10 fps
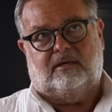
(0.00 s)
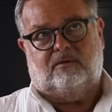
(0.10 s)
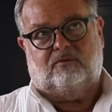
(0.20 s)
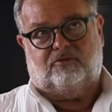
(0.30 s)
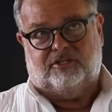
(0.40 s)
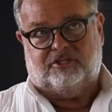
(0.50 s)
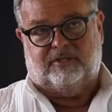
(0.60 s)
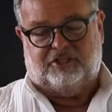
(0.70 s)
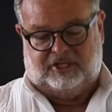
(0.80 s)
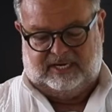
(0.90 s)

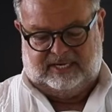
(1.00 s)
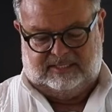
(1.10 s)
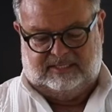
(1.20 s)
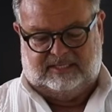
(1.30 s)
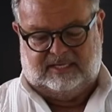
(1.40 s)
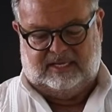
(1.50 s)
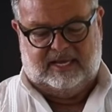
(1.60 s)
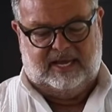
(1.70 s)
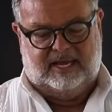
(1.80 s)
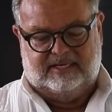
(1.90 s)
rotisserie chickens,
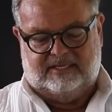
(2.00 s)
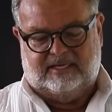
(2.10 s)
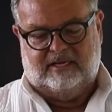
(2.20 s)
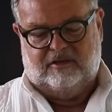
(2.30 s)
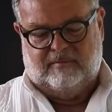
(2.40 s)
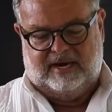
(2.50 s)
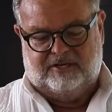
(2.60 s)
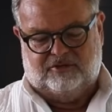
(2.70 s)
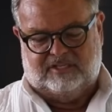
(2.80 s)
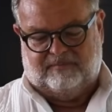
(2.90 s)
and you might
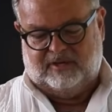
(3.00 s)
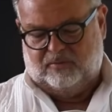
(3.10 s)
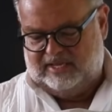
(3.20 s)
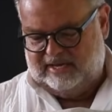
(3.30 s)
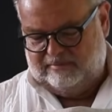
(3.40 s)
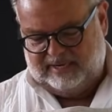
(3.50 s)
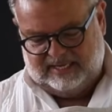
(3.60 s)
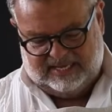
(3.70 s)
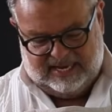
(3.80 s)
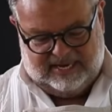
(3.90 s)
do something with it, but
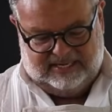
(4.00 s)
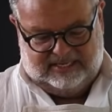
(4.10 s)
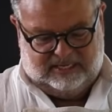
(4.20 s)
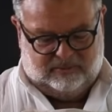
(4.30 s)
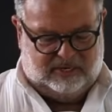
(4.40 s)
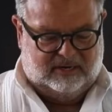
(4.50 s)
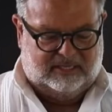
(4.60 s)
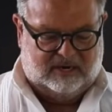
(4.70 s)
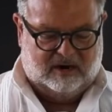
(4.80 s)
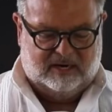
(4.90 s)
at the end, here we are at
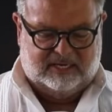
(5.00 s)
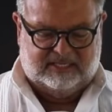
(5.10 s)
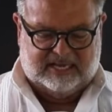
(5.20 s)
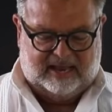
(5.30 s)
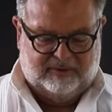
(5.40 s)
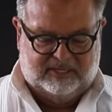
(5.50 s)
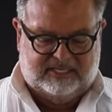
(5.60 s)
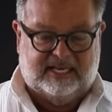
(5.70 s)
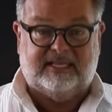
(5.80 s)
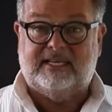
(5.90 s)
the carcass. I'm gonna
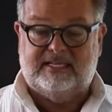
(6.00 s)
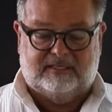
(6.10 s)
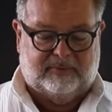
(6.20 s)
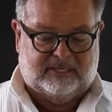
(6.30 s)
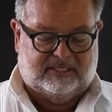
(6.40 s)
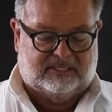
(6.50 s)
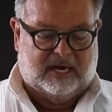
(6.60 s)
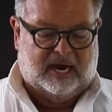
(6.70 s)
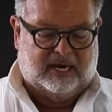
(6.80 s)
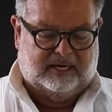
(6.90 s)
take these and make
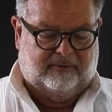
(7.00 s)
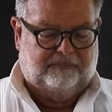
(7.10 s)
stock